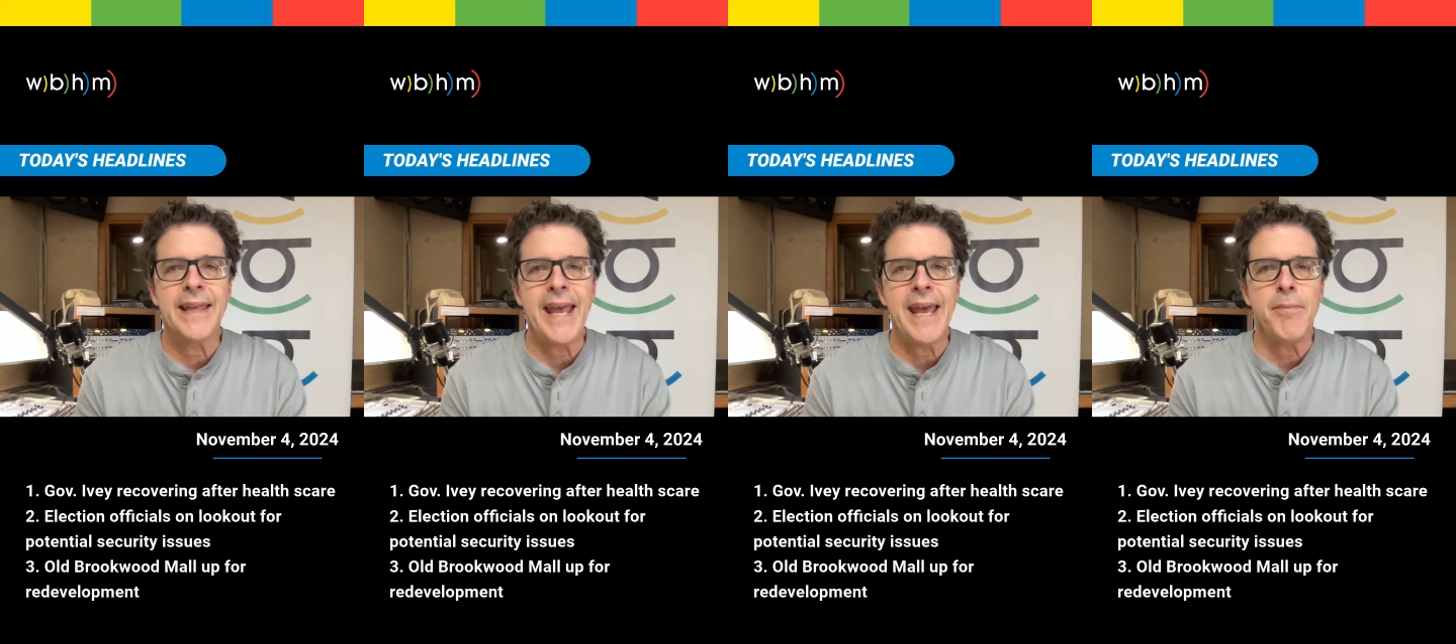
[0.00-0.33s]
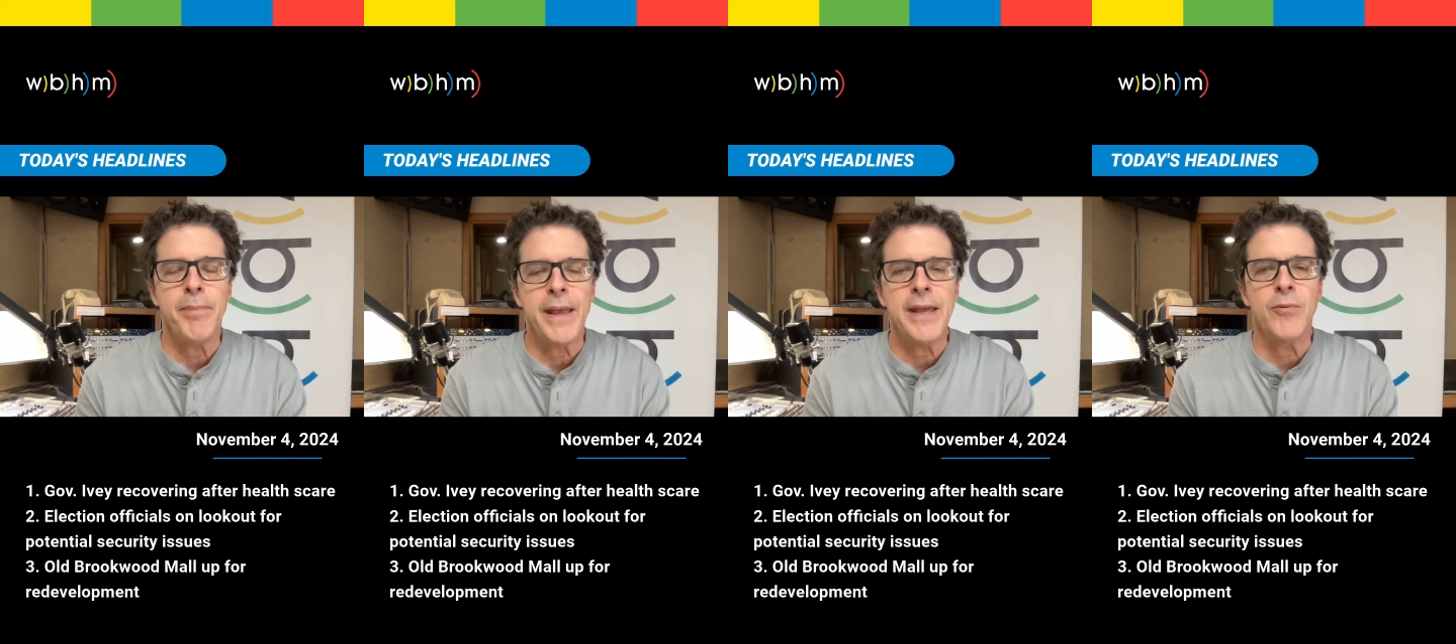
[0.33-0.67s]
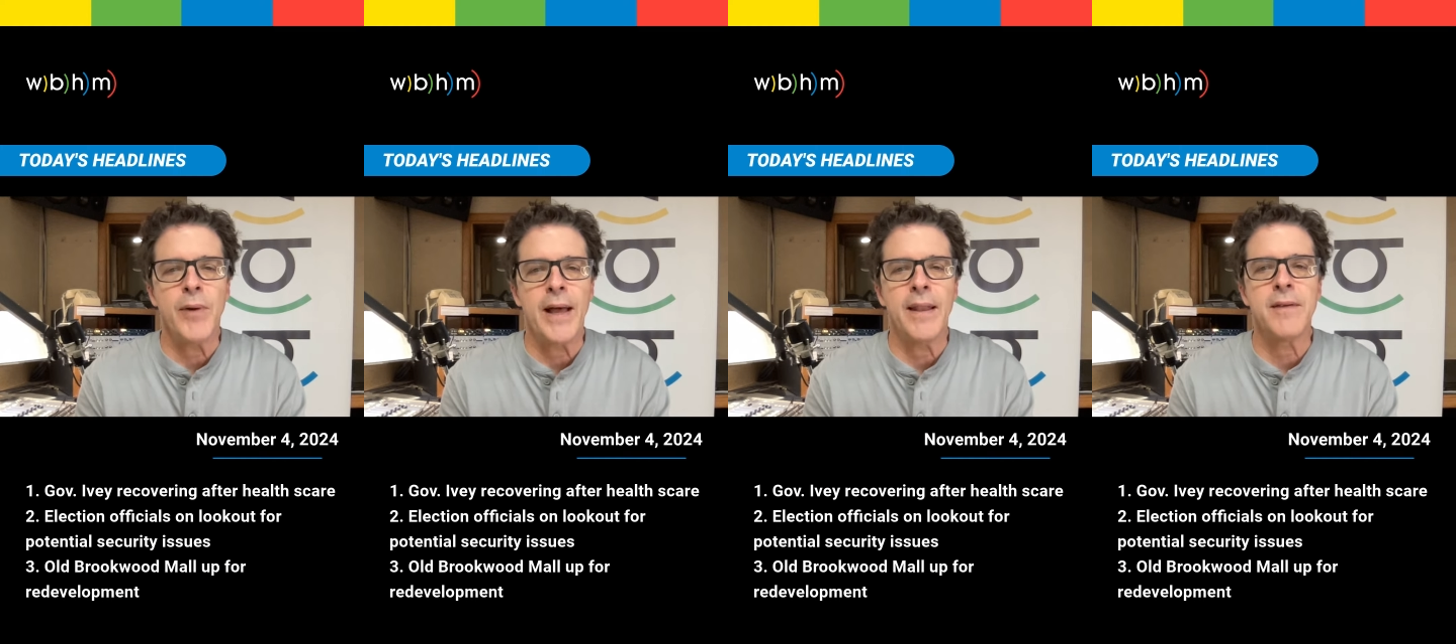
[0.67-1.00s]
campaign
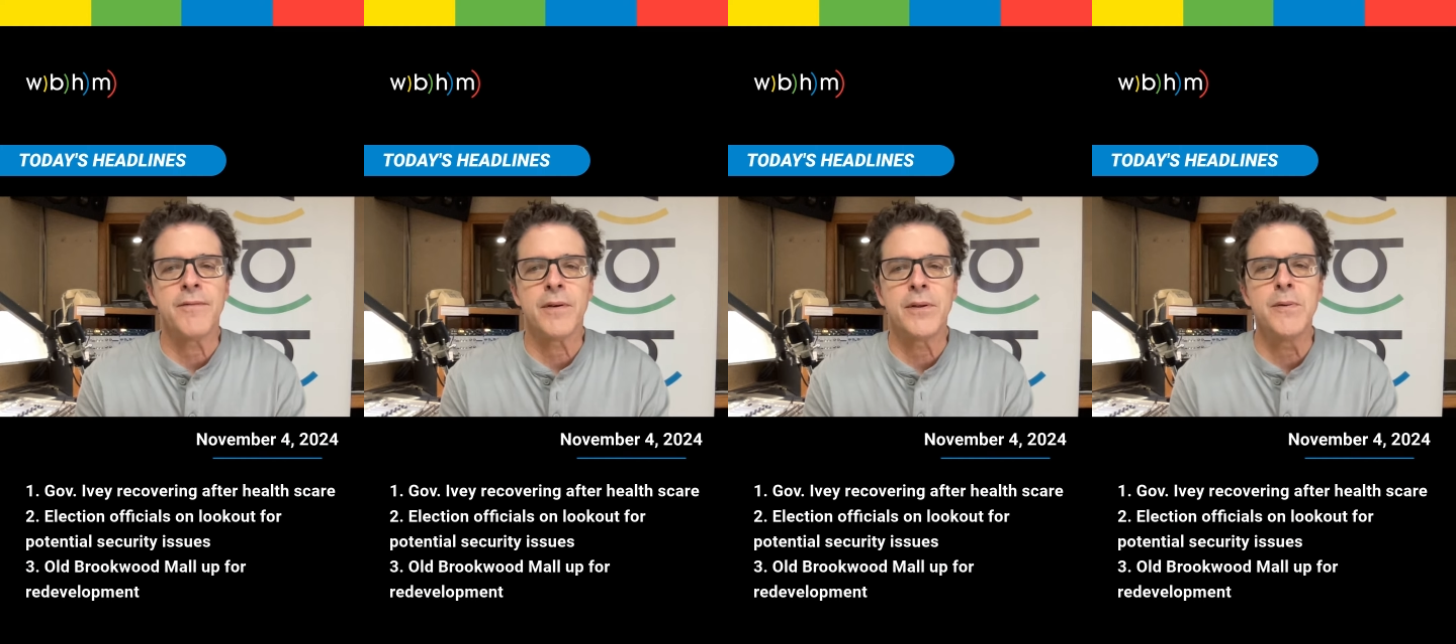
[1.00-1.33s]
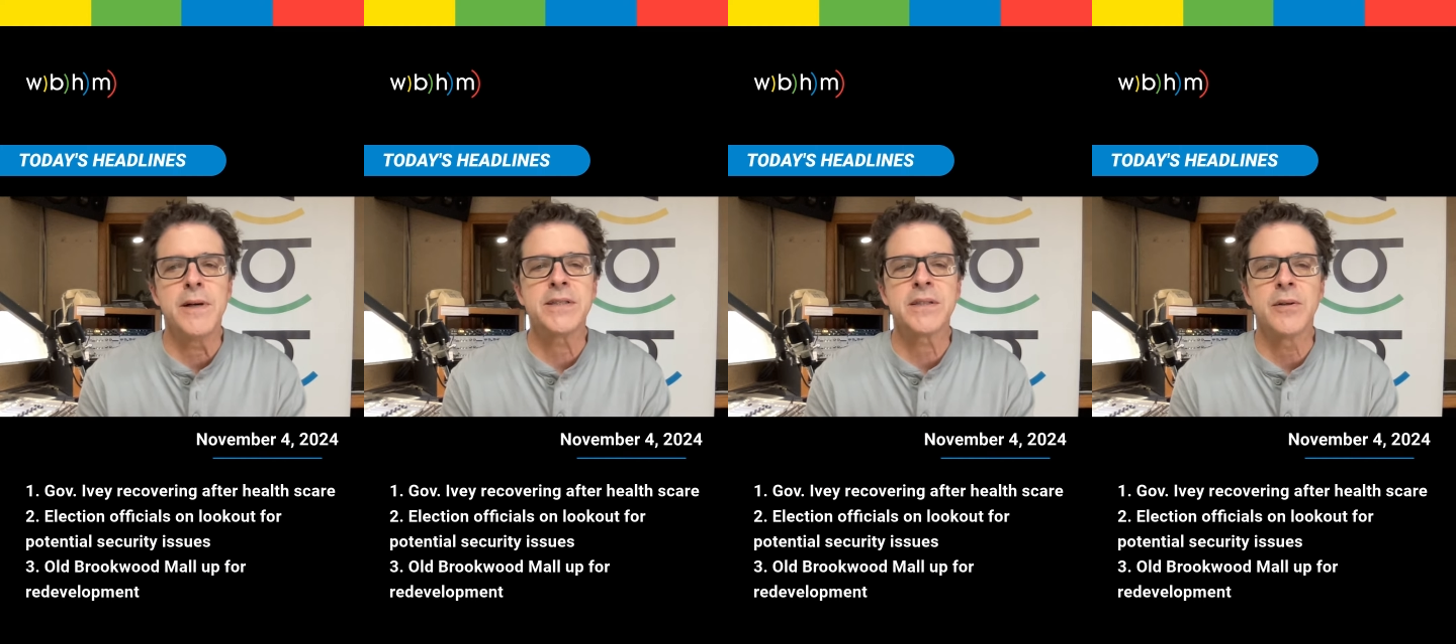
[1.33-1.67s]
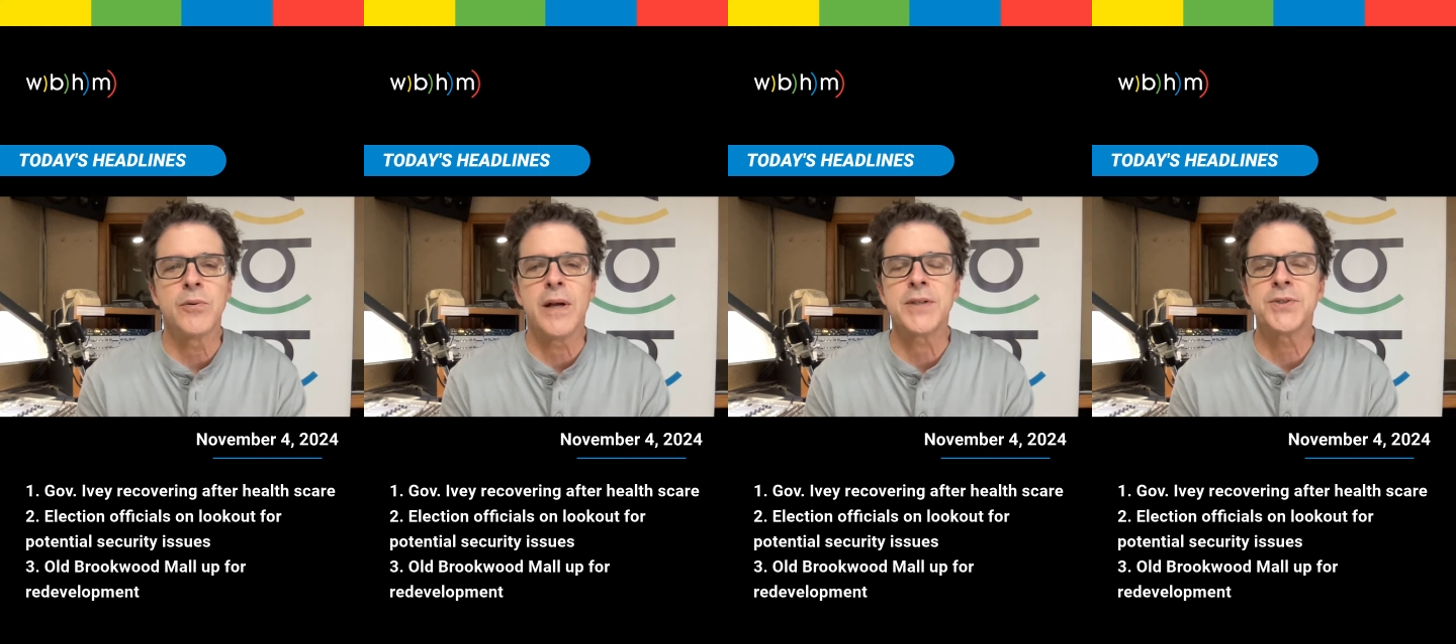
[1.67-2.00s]
rally for U.S.
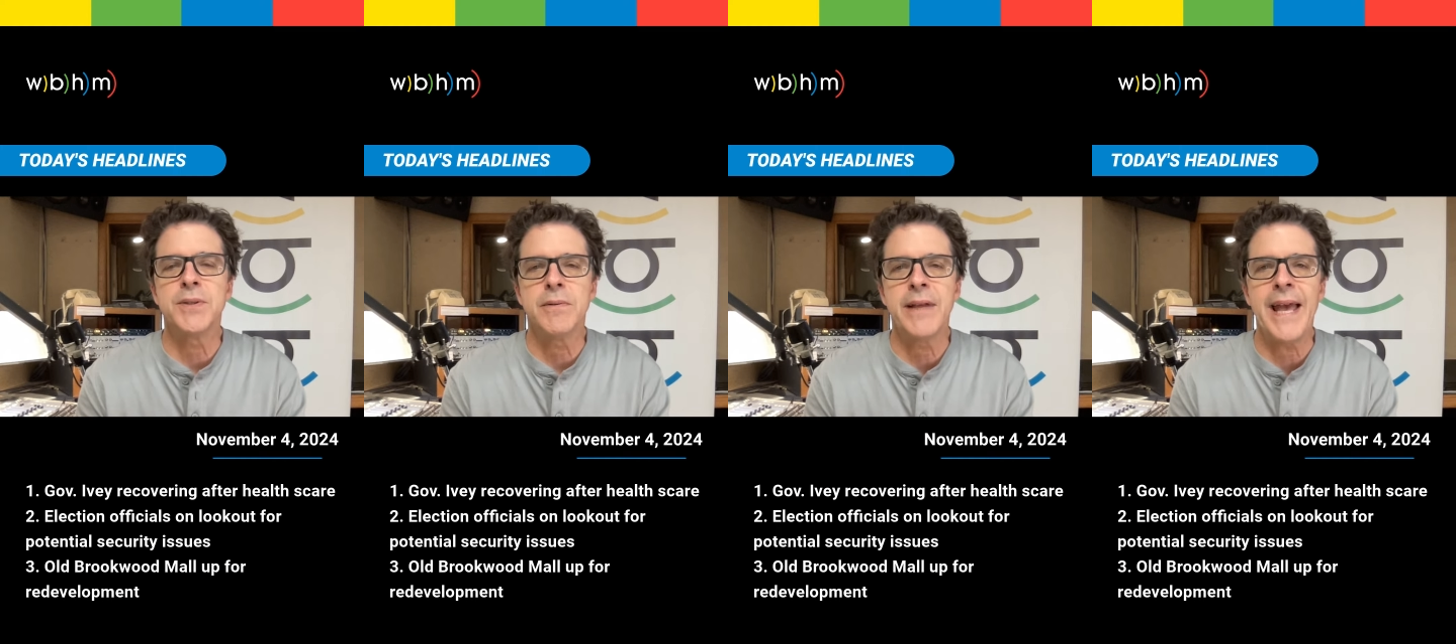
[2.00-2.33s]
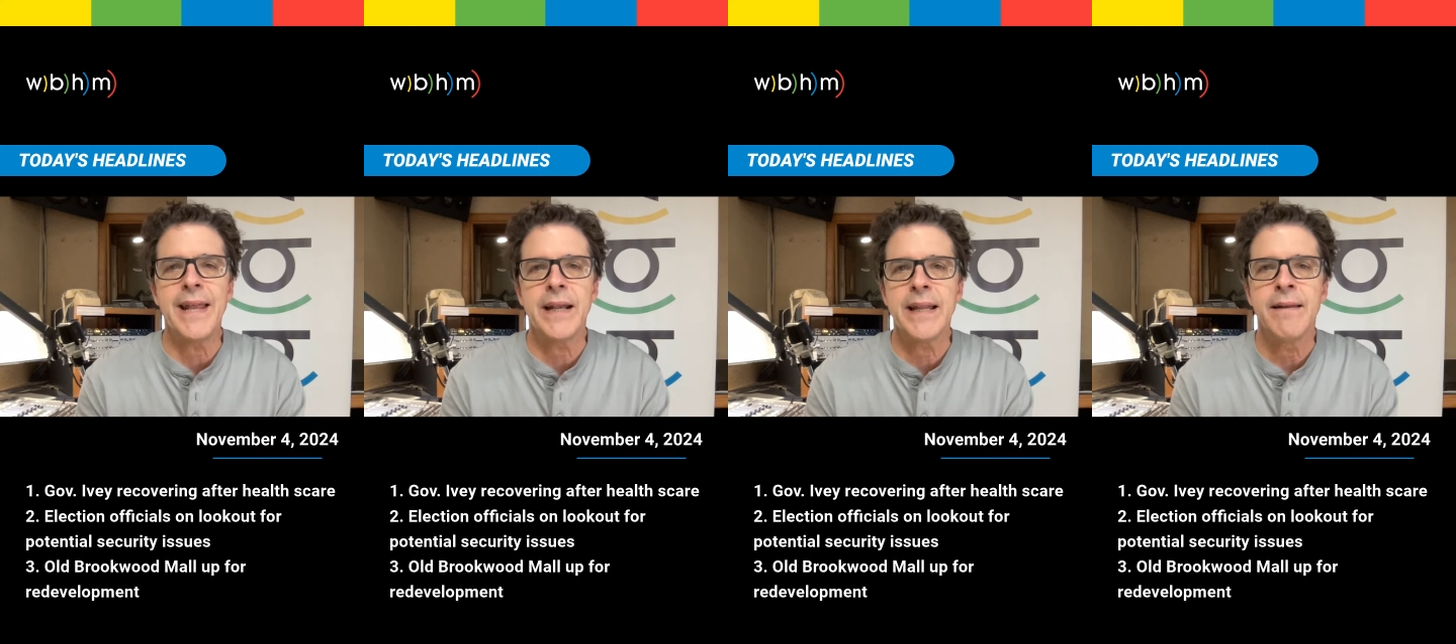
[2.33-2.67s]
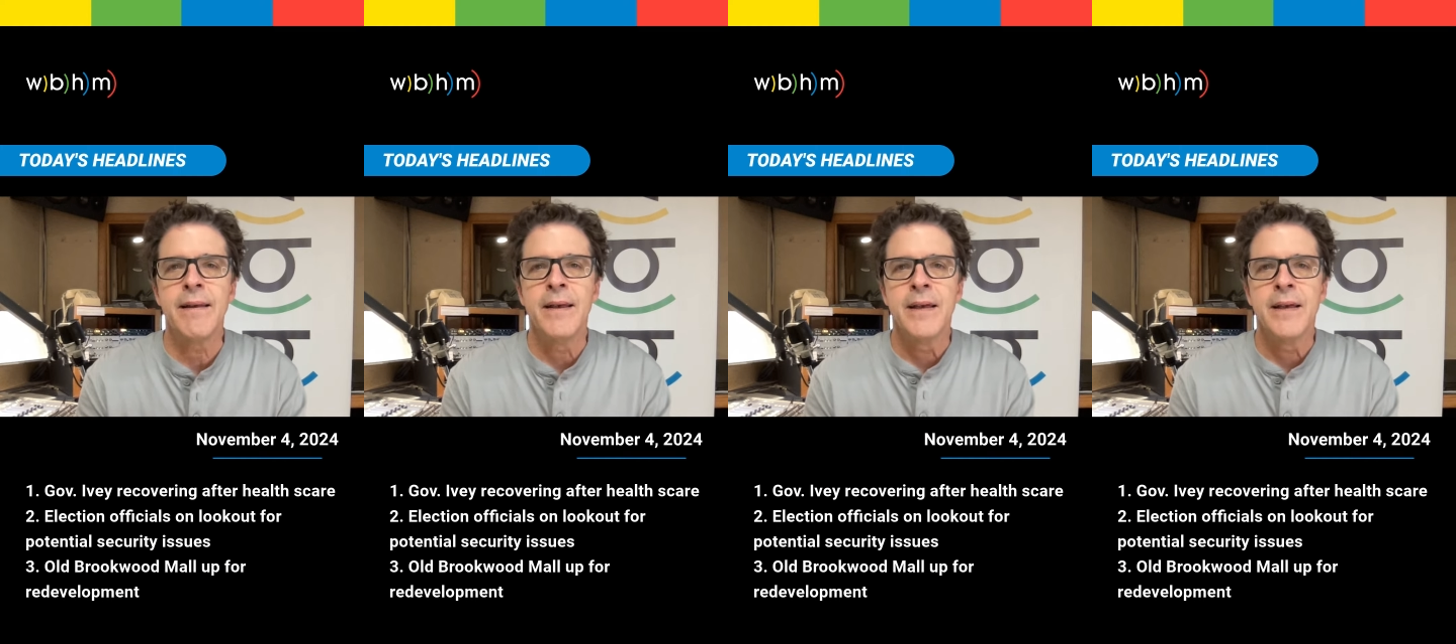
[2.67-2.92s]
congressional candidate